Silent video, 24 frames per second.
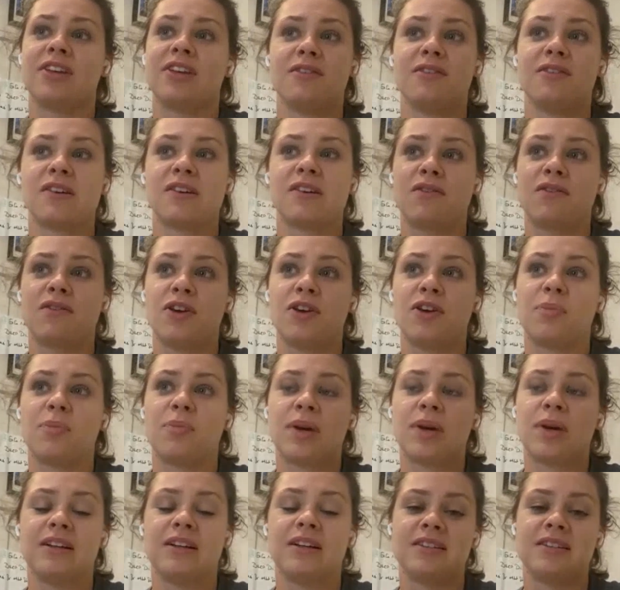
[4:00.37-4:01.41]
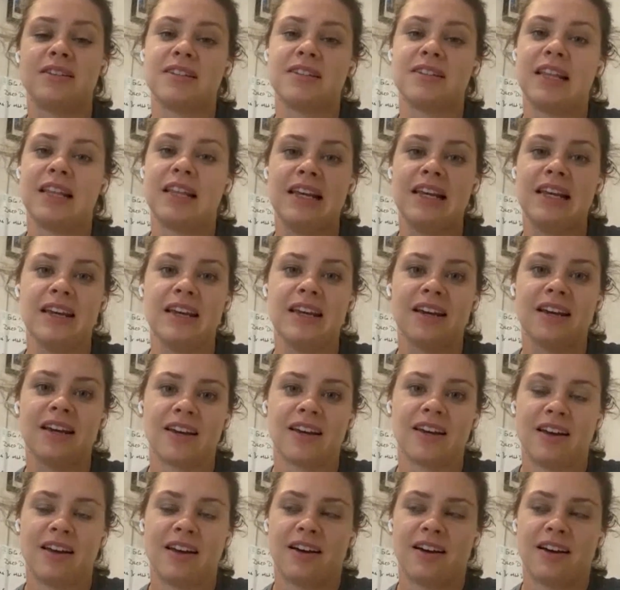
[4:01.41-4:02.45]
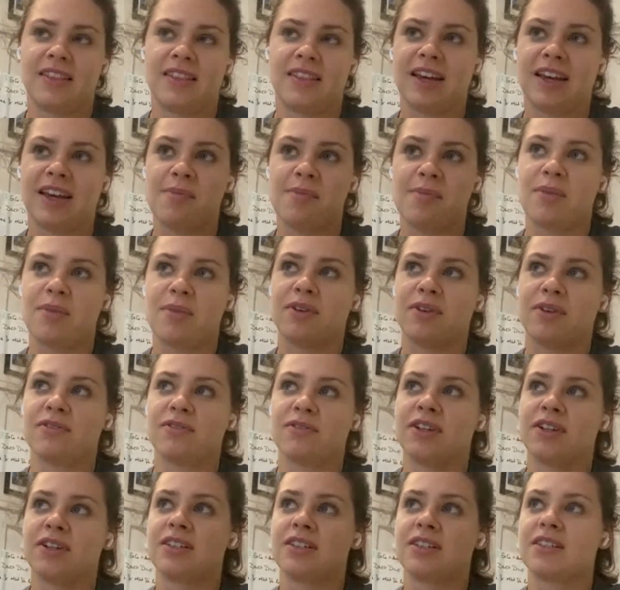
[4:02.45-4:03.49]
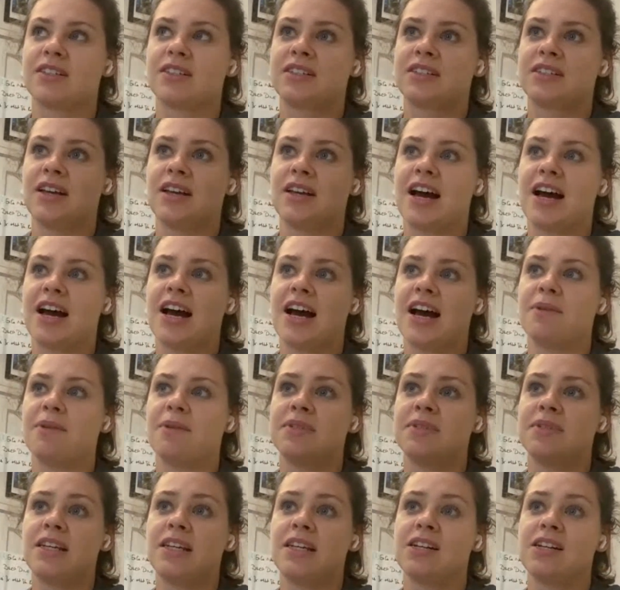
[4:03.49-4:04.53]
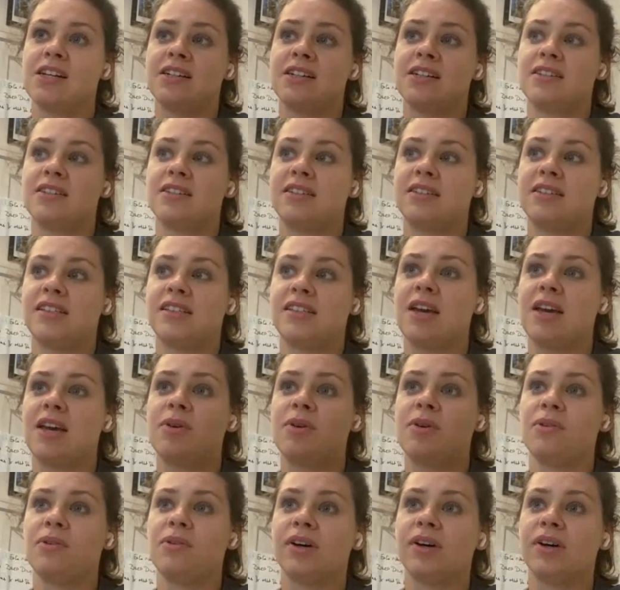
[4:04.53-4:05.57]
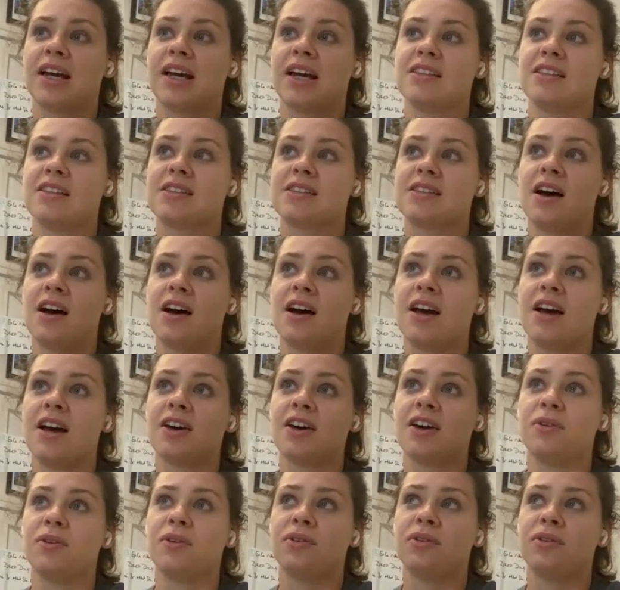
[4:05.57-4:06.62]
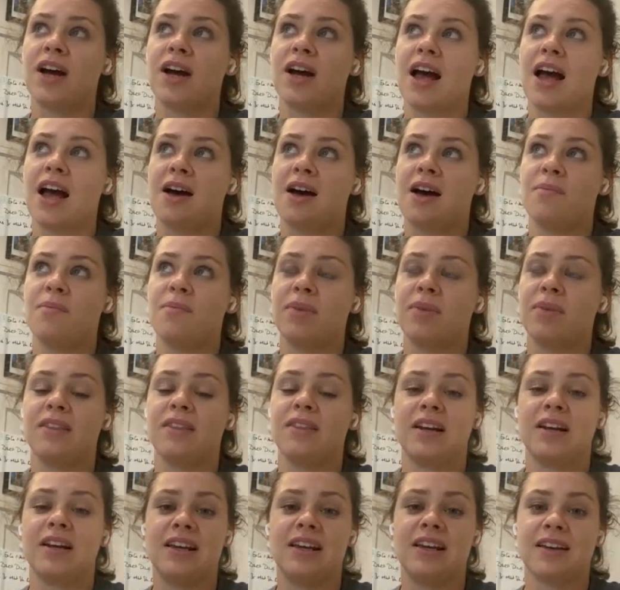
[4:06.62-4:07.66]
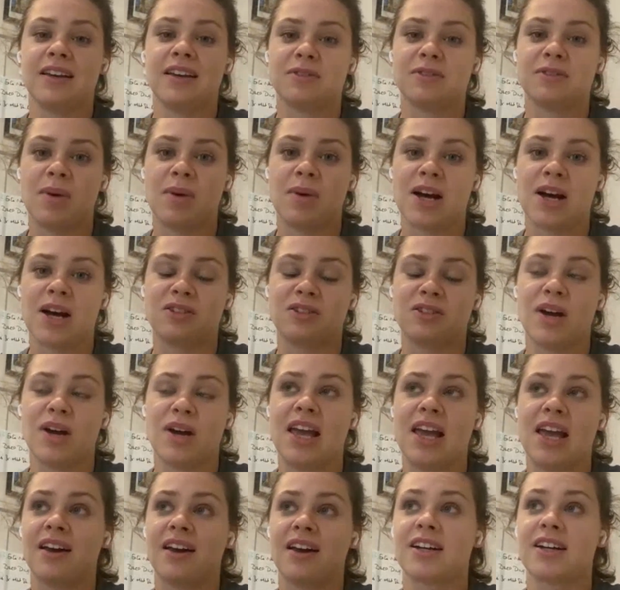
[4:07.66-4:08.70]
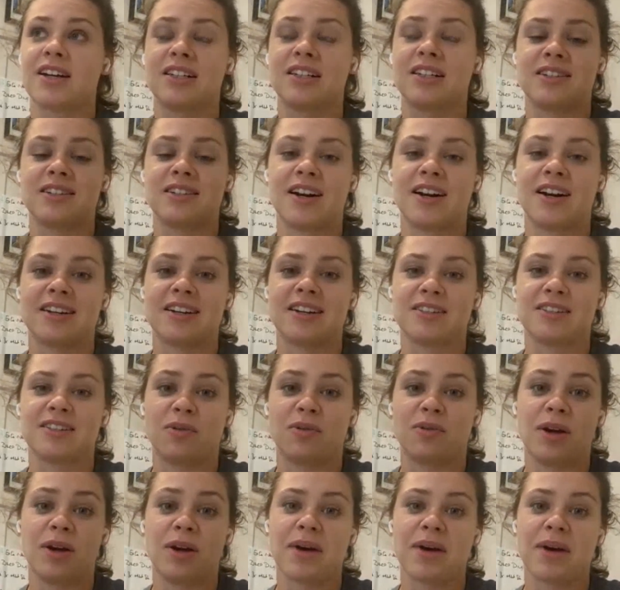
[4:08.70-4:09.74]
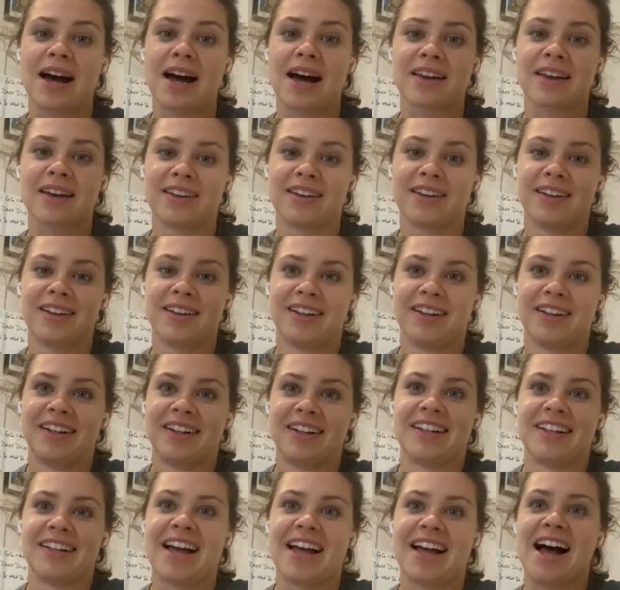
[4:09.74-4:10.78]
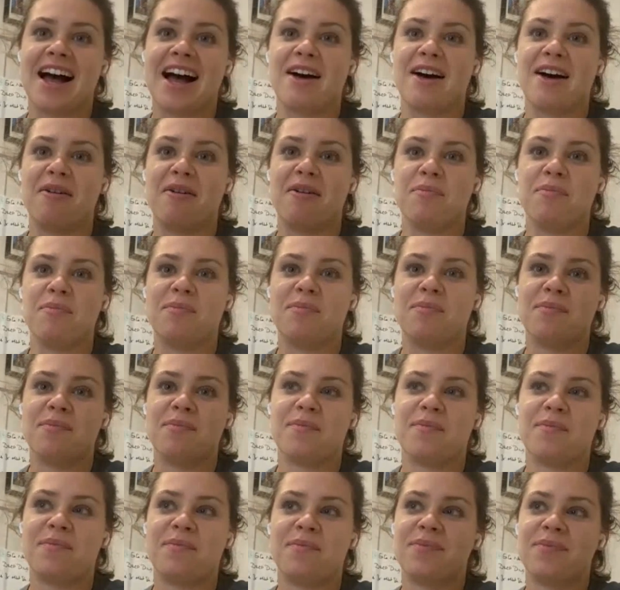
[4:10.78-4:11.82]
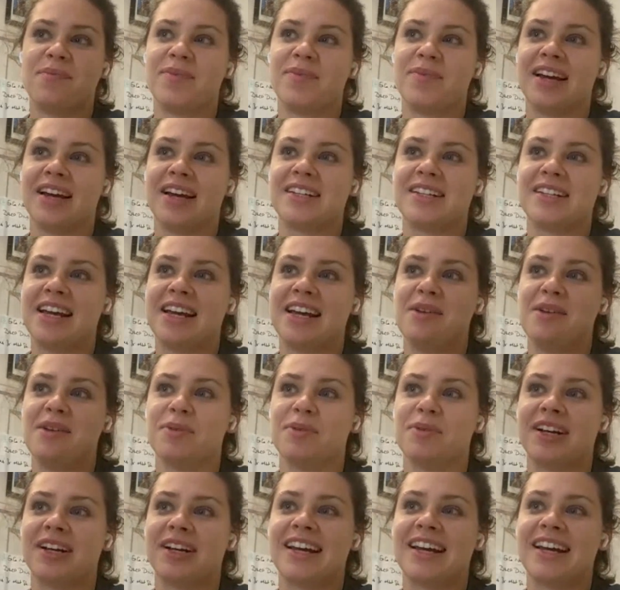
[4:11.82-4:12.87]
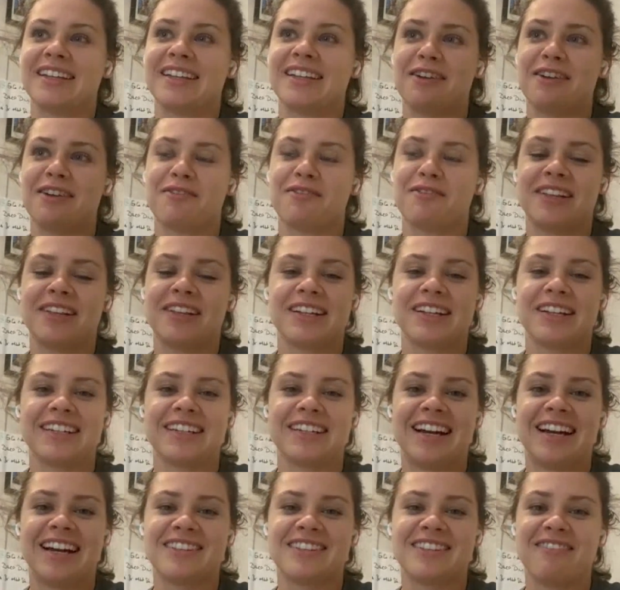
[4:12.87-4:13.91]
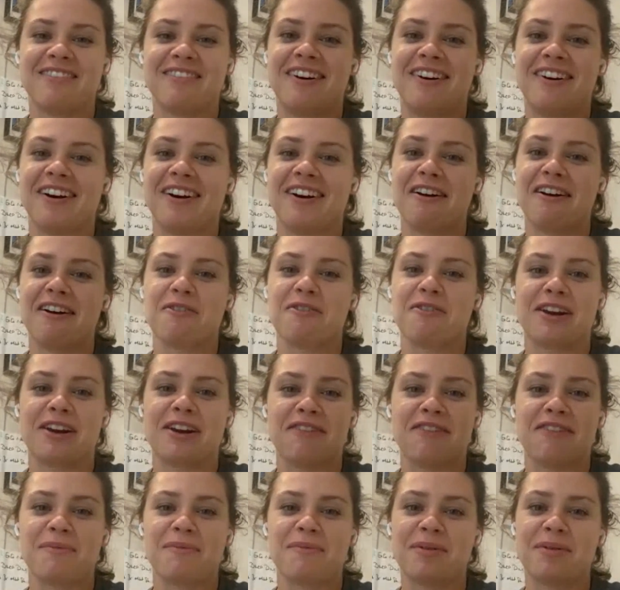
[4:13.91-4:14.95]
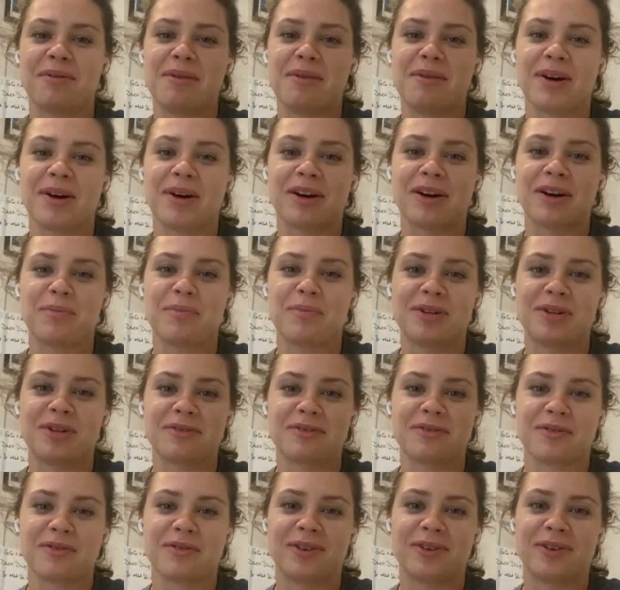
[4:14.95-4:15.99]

was lucky enough to have a few appearances in the league. I think I made my first senior debut against Sligo in the league. It was a match away. I actually started as a wing back. Um, that day, but yeah, thankfully that didn't last too long. I quickly found my way back up into the